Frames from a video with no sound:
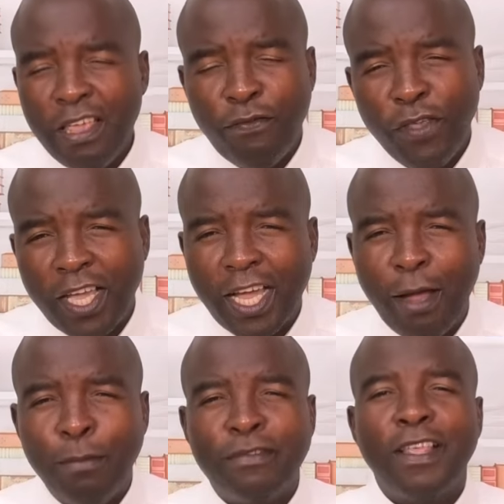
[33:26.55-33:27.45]
If he
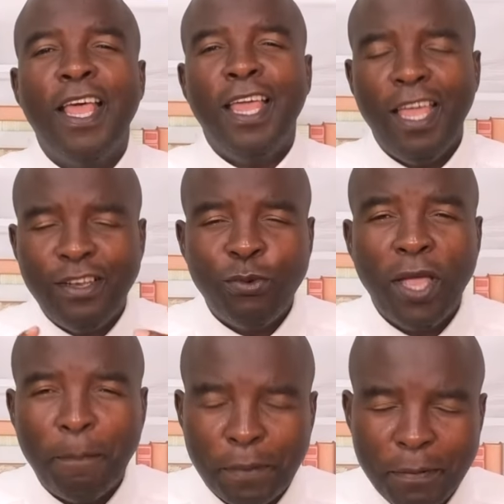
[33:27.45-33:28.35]
comes and
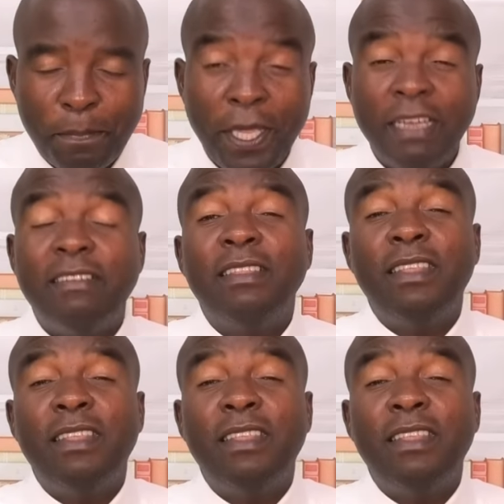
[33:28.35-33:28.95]
we are prepared,